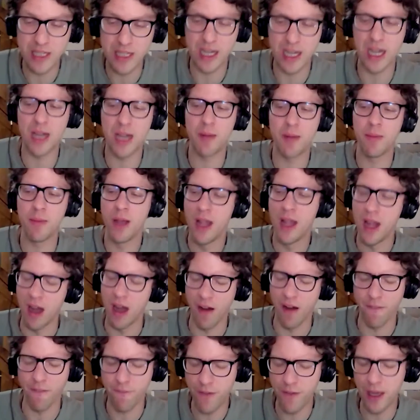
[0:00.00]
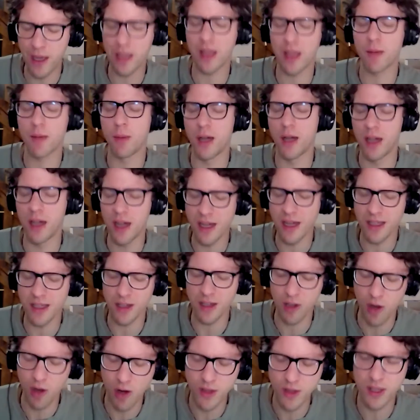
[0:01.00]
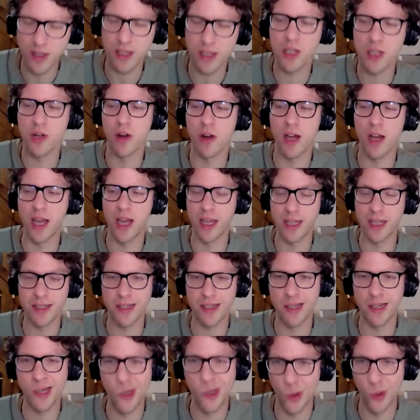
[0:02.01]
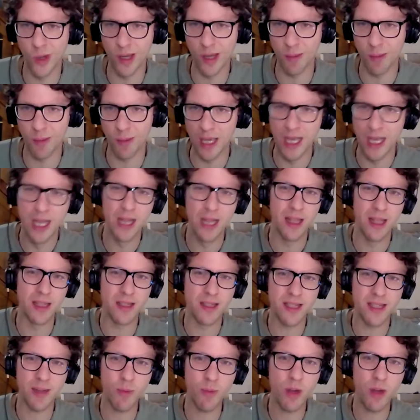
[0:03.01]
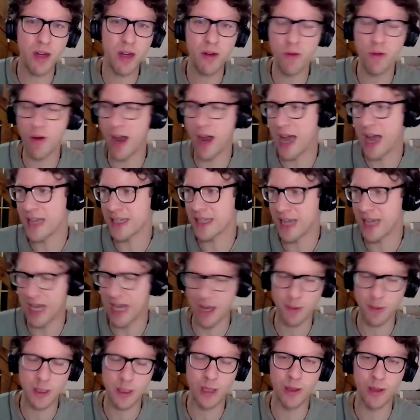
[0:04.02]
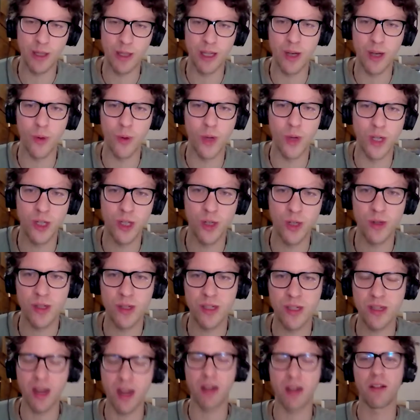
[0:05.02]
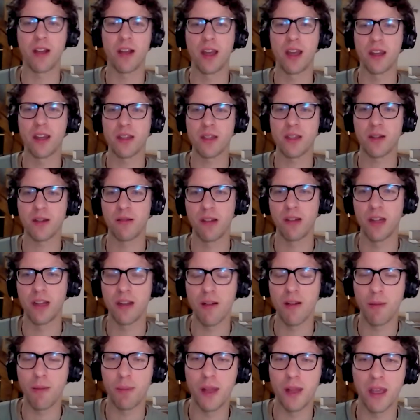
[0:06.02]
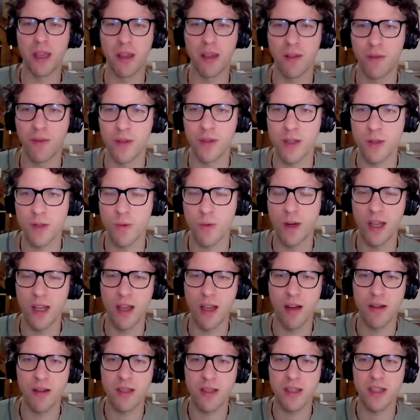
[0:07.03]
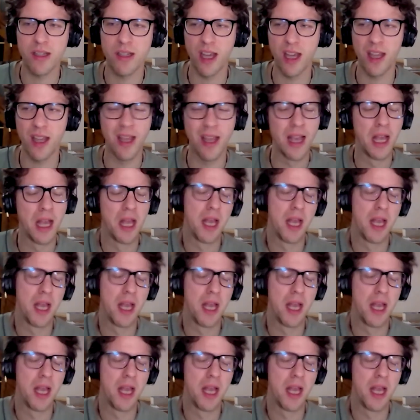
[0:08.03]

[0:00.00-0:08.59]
time, I feel like my eyes are constantly dry and it's annoying me. And someone who has absolutely no issue staring at a screen and not blinking for 20 hours a day,